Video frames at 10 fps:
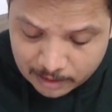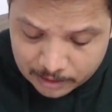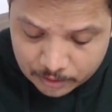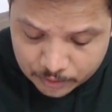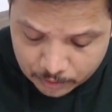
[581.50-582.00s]

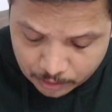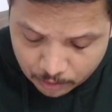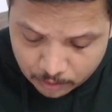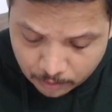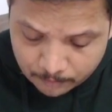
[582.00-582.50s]
you should
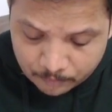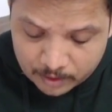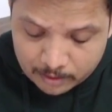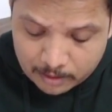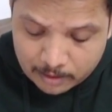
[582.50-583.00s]
know
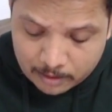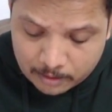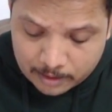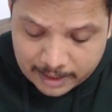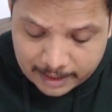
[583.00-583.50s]

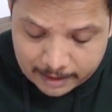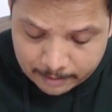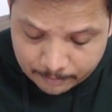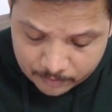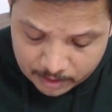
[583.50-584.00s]

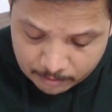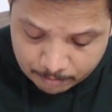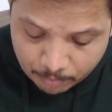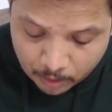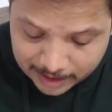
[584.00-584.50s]
here
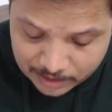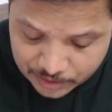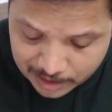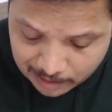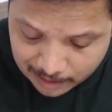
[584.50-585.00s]

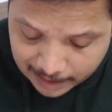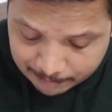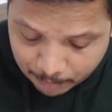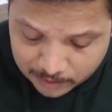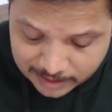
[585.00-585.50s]
potential
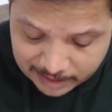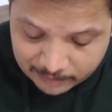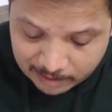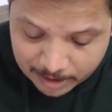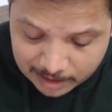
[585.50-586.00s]
at positive
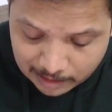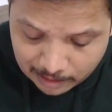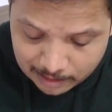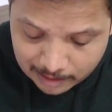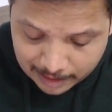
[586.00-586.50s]
terminal
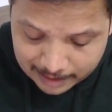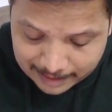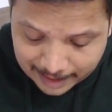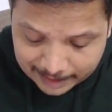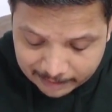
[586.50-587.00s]
and
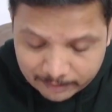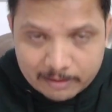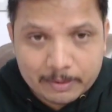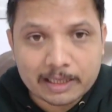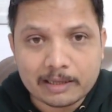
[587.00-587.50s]
negative
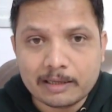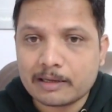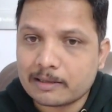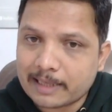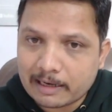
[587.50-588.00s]
terminal
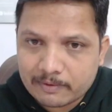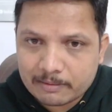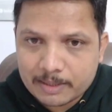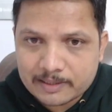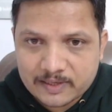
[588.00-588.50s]
that will
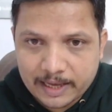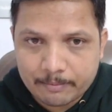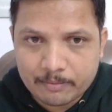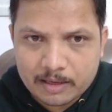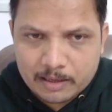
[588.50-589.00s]
be
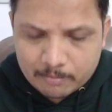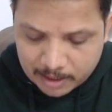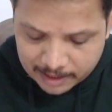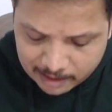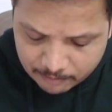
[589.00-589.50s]
same. But
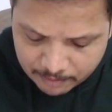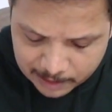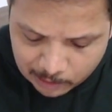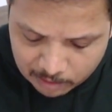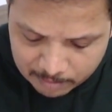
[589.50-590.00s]
here we will
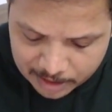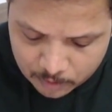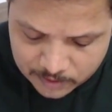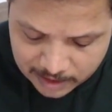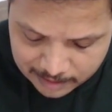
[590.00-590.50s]
not be
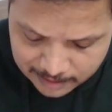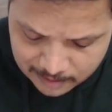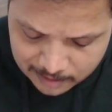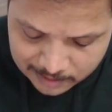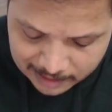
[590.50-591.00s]
using this.
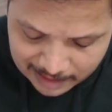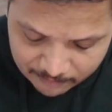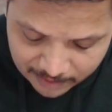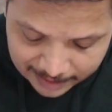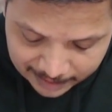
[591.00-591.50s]
Still I'm
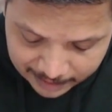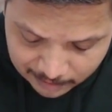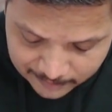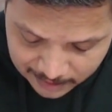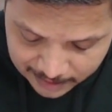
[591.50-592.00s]
writing,
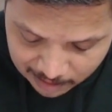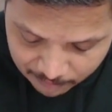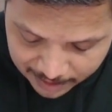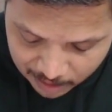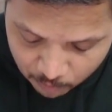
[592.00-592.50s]
see here
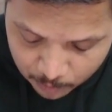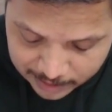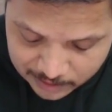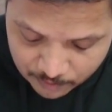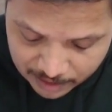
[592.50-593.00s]
we have
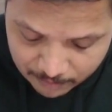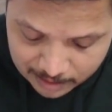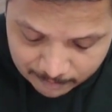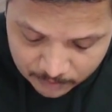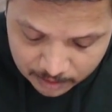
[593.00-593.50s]
voltage
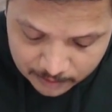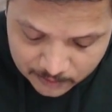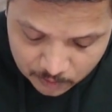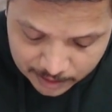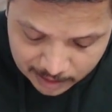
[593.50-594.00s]
V1.
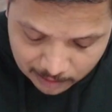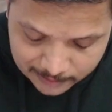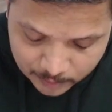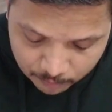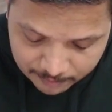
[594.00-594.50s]
So here
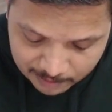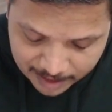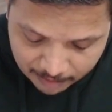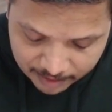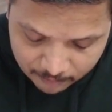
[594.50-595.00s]
also we will be
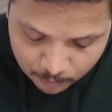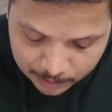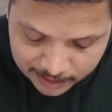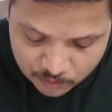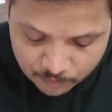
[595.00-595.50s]
having
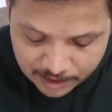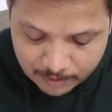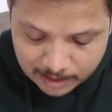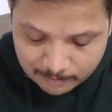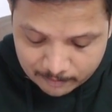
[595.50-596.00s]
voltage
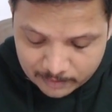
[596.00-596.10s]
V1.